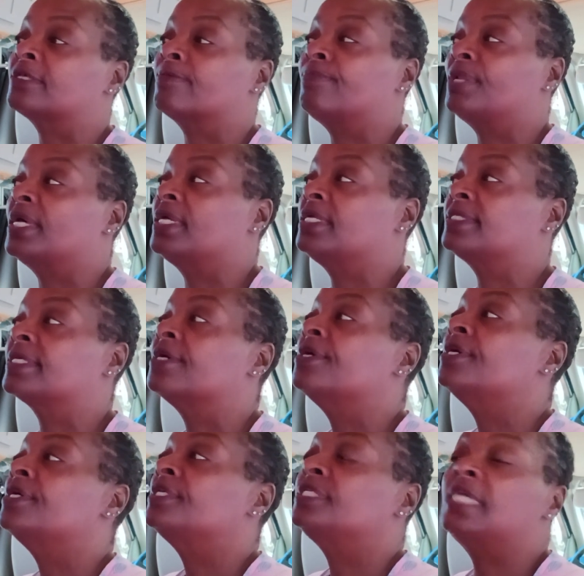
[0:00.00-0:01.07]
a place
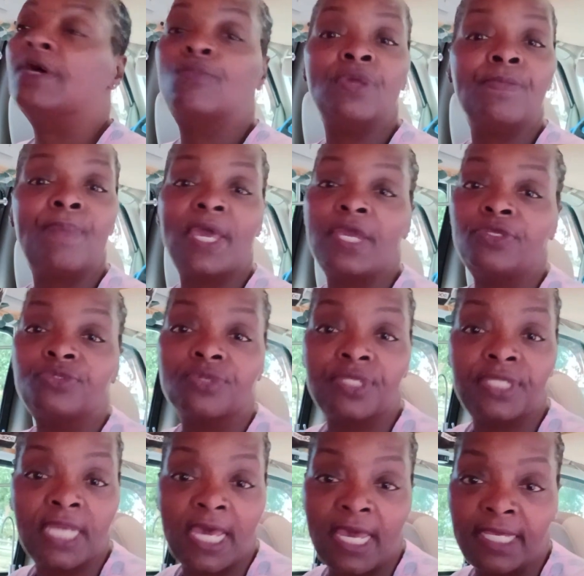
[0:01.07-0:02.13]
that we
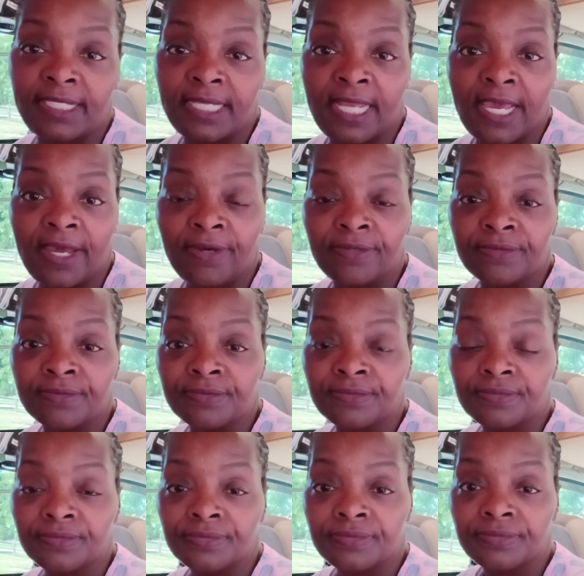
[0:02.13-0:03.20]
patronize now.
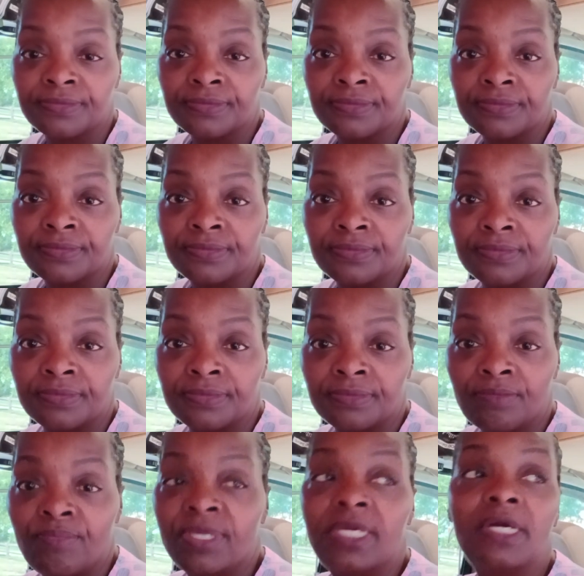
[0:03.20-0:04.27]

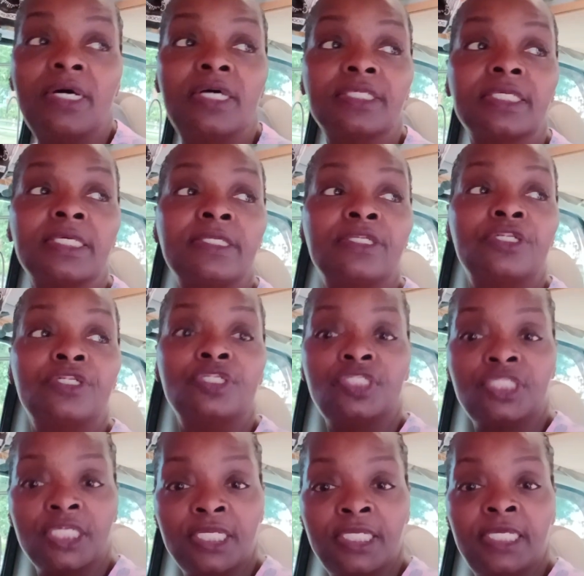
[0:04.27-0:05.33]
Because
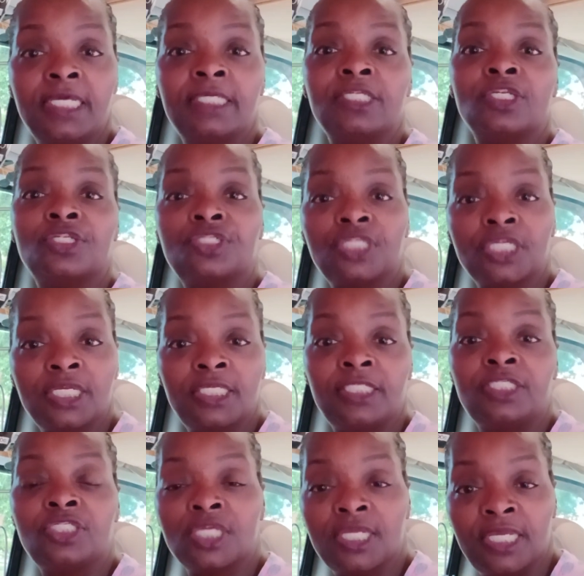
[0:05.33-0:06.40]
she
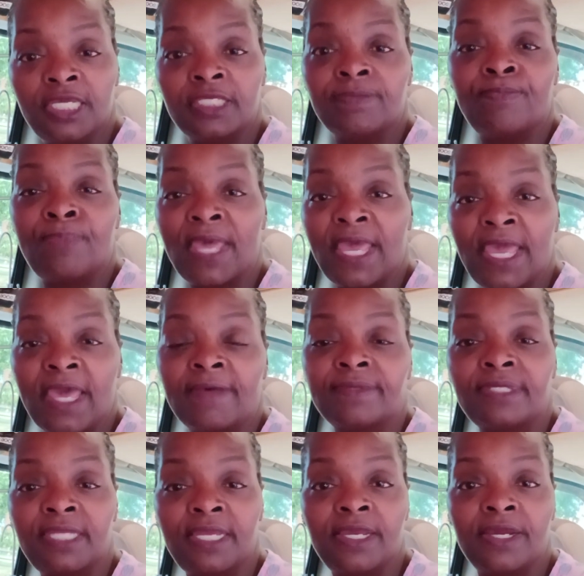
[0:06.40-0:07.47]
get baths
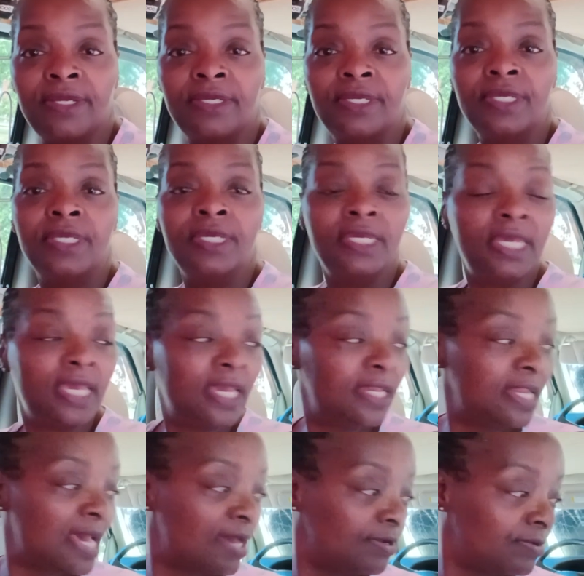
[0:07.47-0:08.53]
there, and
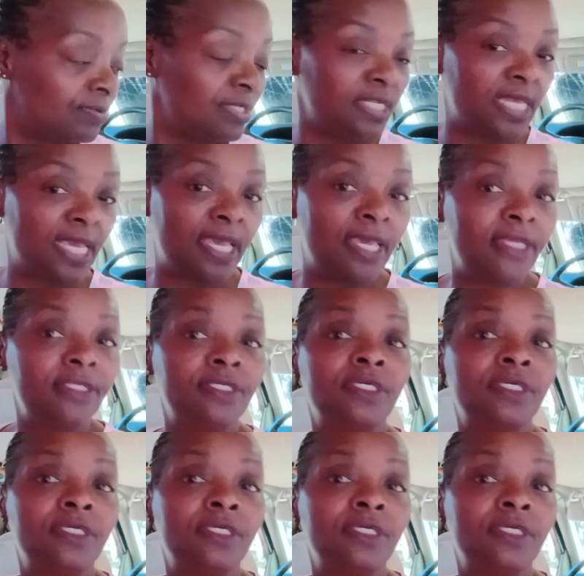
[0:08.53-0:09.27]
not only that,